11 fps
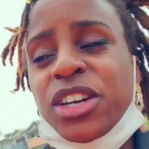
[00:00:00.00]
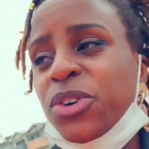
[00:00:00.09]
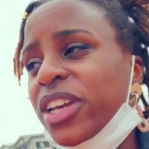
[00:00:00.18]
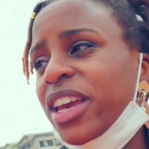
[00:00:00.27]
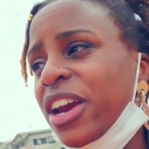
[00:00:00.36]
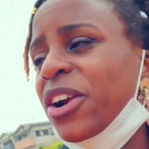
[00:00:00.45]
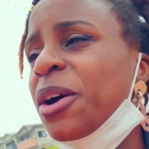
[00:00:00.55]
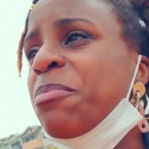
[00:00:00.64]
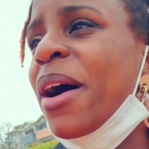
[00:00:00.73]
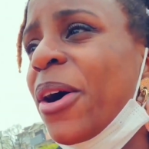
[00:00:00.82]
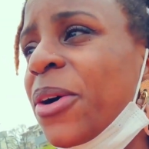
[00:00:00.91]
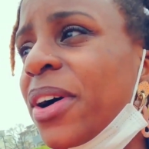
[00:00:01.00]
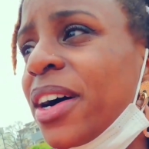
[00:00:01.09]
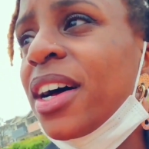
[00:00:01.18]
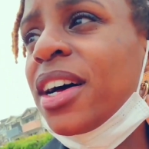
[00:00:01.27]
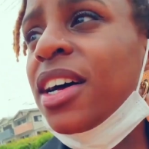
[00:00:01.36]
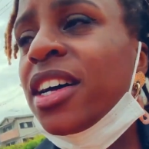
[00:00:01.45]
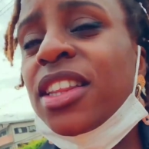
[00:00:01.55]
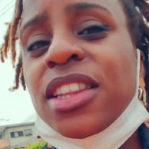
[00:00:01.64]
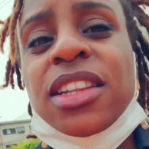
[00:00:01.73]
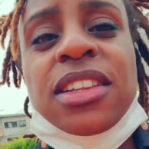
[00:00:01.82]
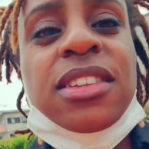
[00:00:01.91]
They don't really care about
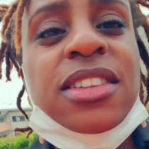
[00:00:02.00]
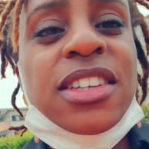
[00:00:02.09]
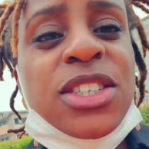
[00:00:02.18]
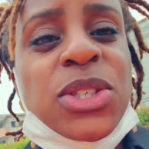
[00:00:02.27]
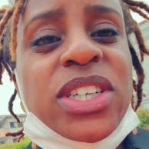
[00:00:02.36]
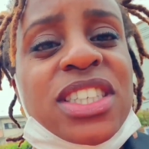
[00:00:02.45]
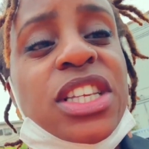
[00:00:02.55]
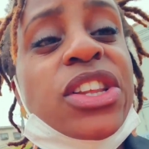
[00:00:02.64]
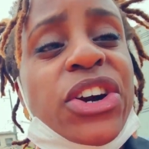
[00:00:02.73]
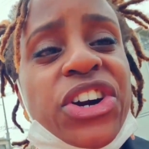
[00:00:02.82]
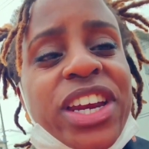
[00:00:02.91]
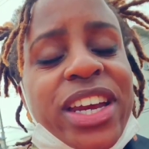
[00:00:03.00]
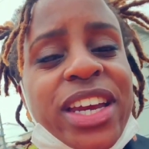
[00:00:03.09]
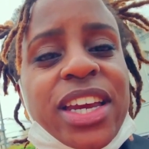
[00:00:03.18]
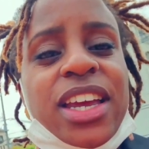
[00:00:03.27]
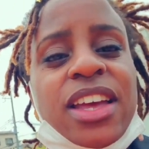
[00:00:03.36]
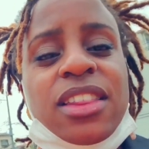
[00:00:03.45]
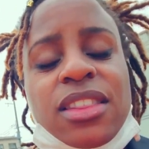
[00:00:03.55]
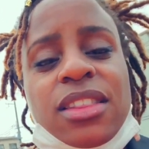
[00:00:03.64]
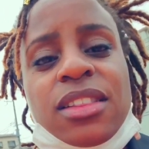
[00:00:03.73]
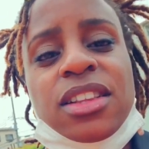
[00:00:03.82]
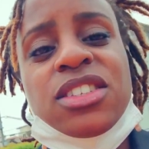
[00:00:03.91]
the students learning
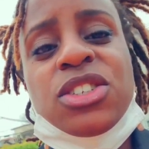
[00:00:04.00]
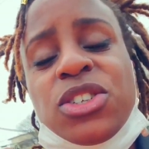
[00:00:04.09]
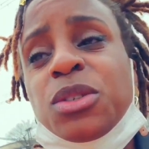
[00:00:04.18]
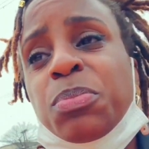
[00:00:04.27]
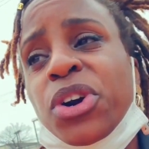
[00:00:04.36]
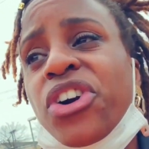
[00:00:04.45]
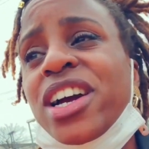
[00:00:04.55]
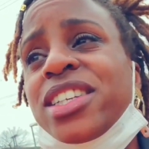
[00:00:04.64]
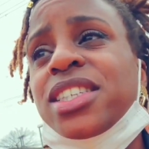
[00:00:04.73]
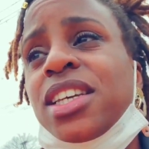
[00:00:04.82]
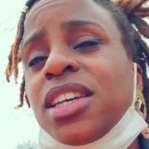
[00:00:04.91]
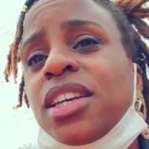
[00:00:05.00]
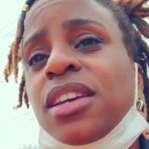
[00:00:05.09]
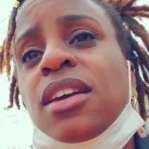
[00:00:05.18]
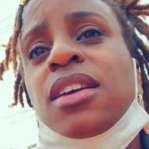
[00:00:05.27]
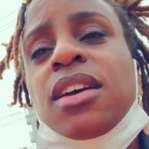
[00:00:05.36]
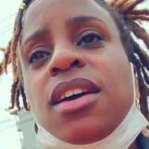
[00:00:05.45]
and the students progressing.